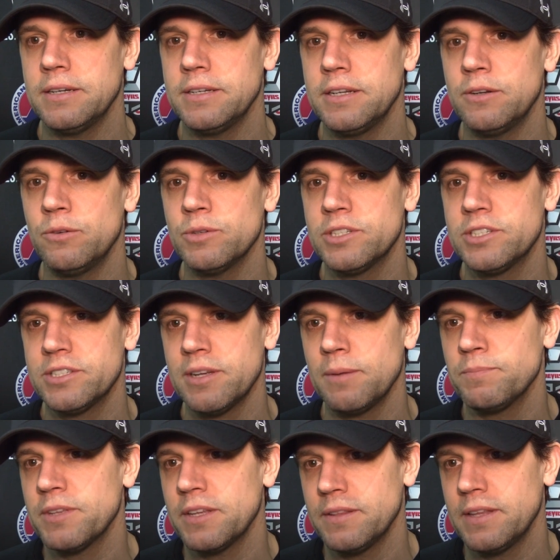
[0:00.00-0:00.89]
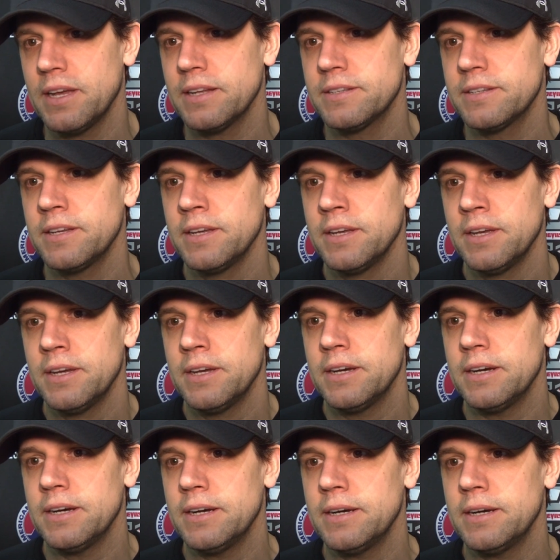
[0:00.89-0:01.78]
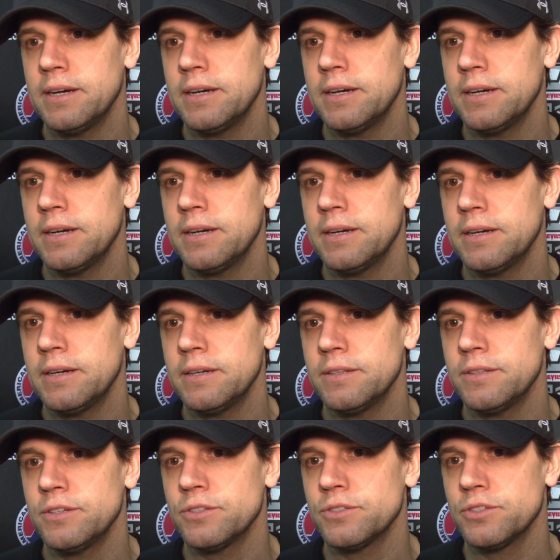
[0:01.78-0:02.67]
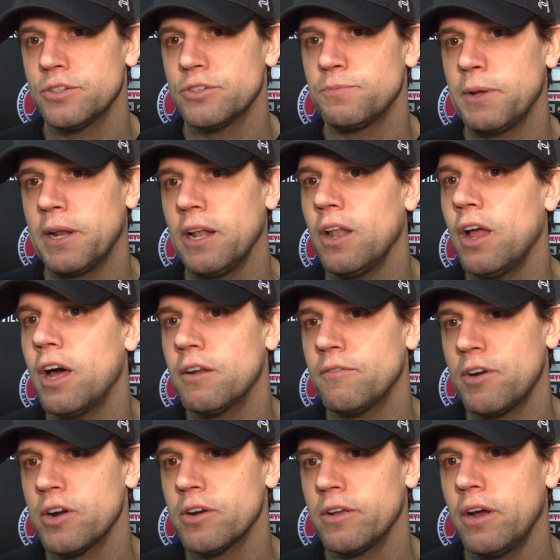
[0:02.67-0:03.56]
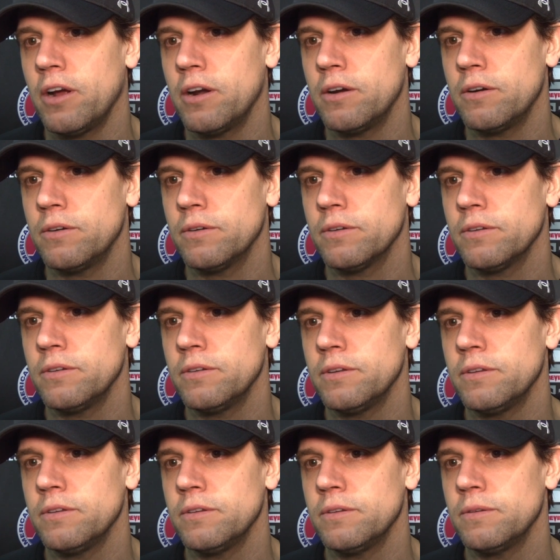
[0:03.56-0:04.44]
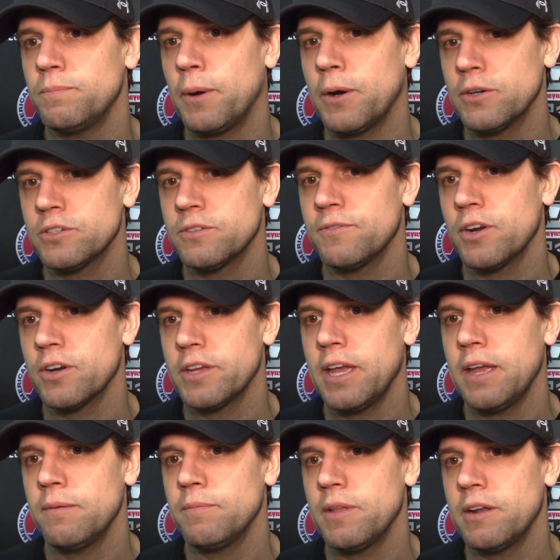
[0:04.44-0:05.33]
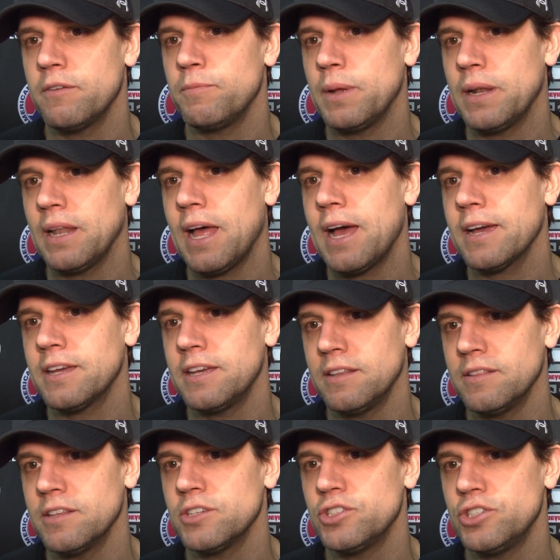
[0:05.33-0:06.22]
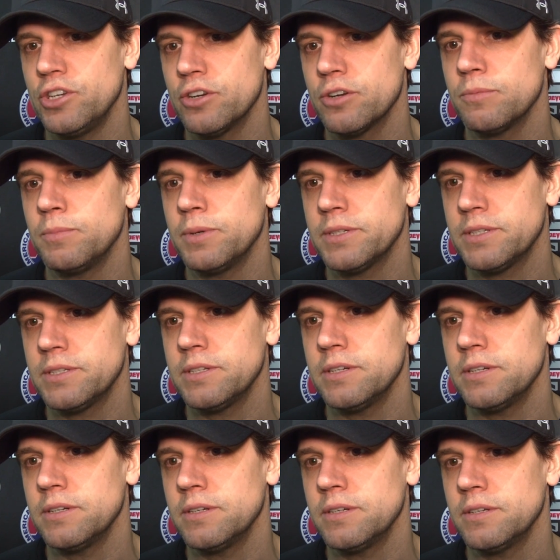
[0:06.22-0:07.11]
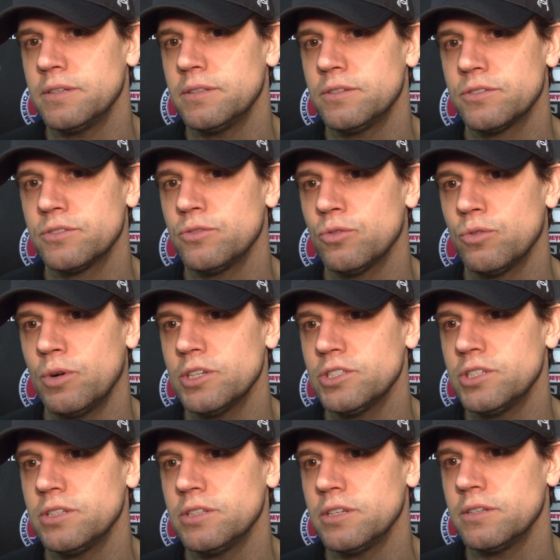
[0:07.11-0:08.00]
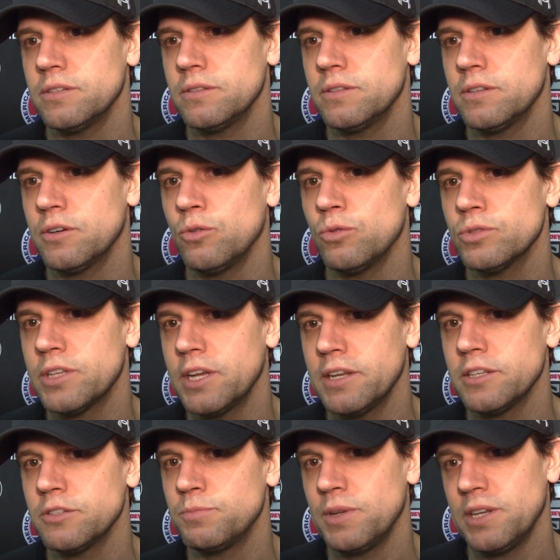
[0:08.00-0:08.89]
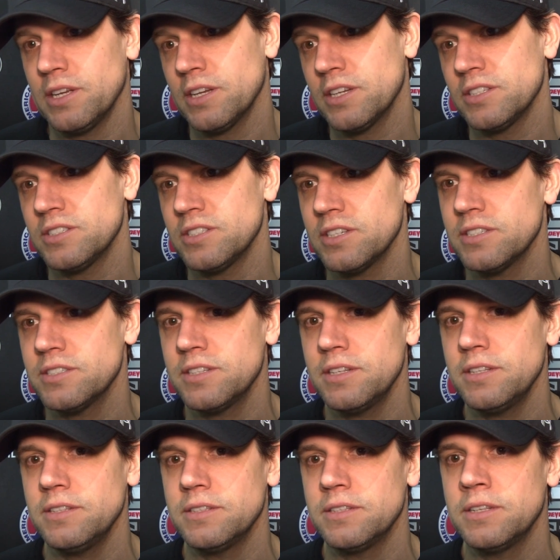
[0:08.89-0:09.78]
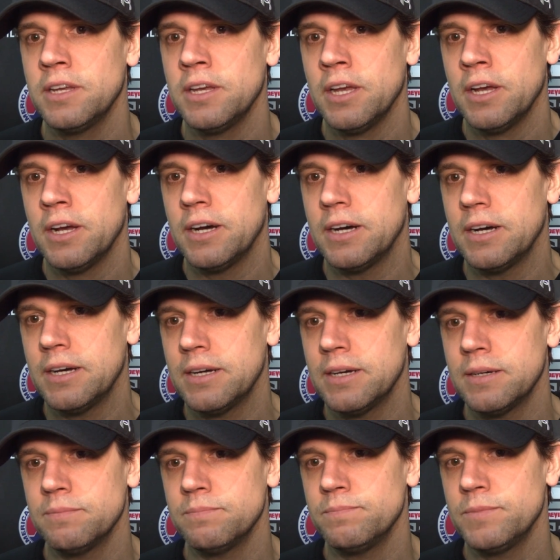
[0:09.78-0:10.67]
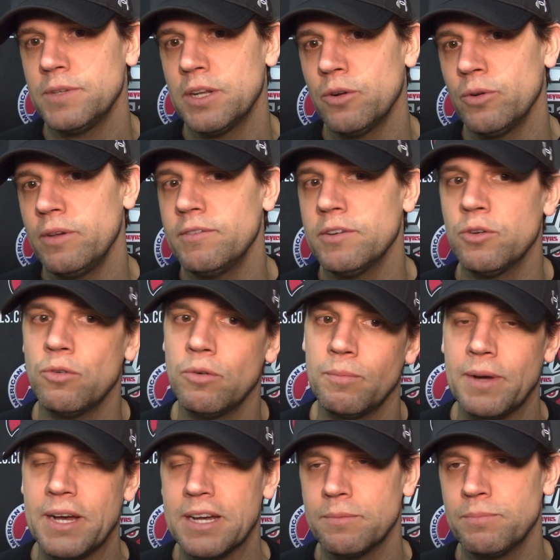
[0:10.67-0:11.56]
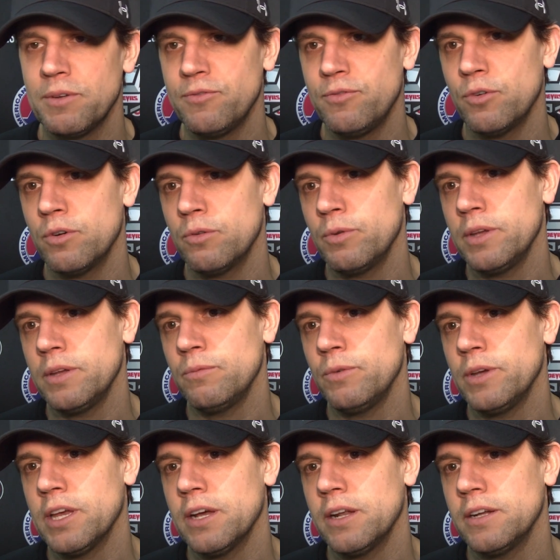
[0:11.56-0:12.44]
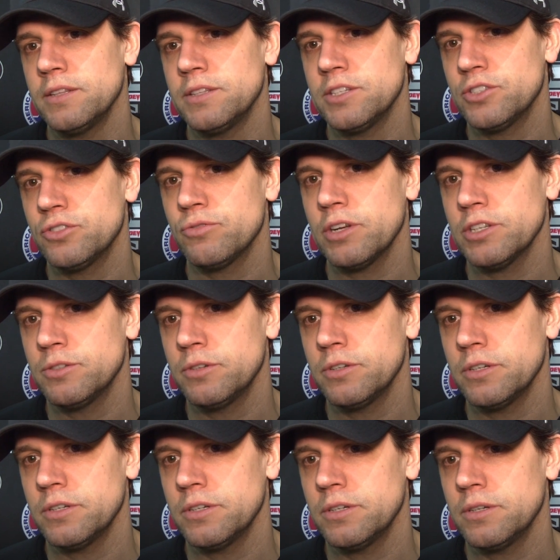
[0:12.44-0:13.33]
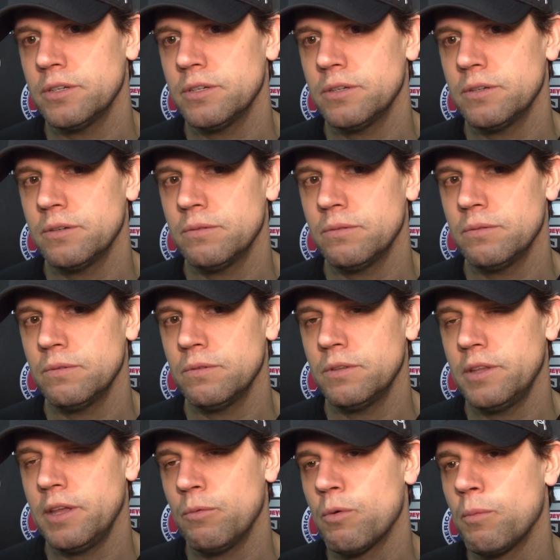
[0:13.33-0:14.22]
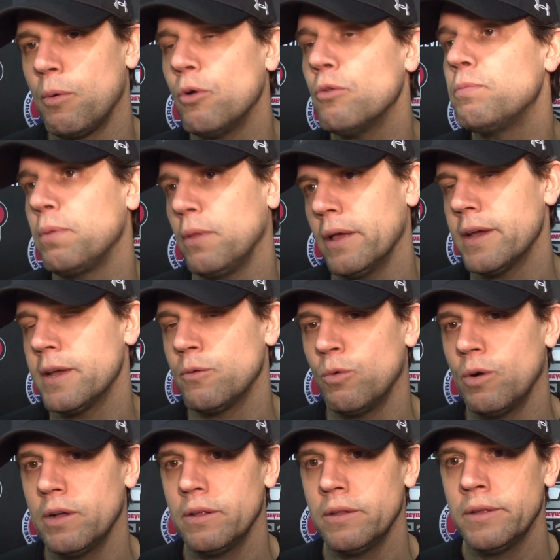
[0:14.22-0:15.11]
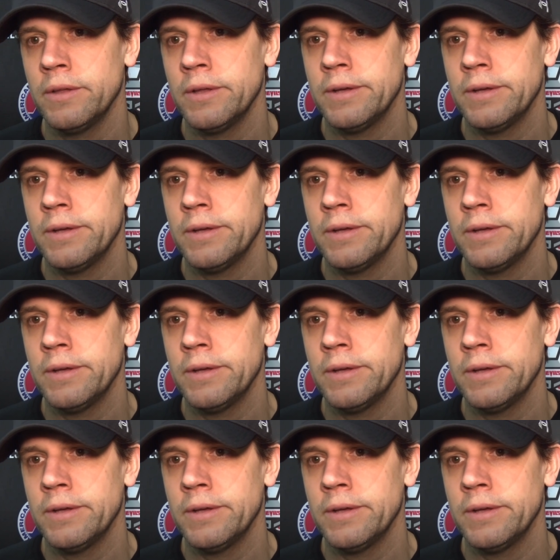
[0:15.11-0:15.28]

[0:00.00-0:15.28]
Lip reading: it's something that there's been a lot of our parts of our game that have been lacking this year, but there's no question that the goaltending's been inconsistent. And even going back before we got on this stretch, they were both playing well,